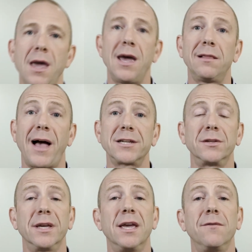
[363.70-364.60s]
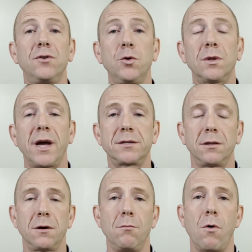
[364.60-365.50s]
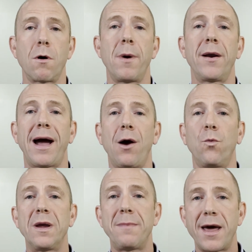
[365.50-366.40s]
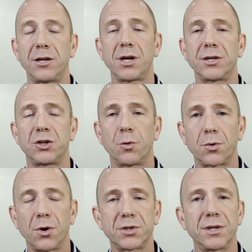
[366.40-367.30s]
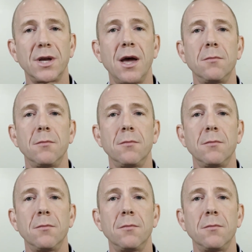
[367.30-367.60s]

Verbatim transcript: And lastly, if you would like to learn more about how we manage osteoporosis,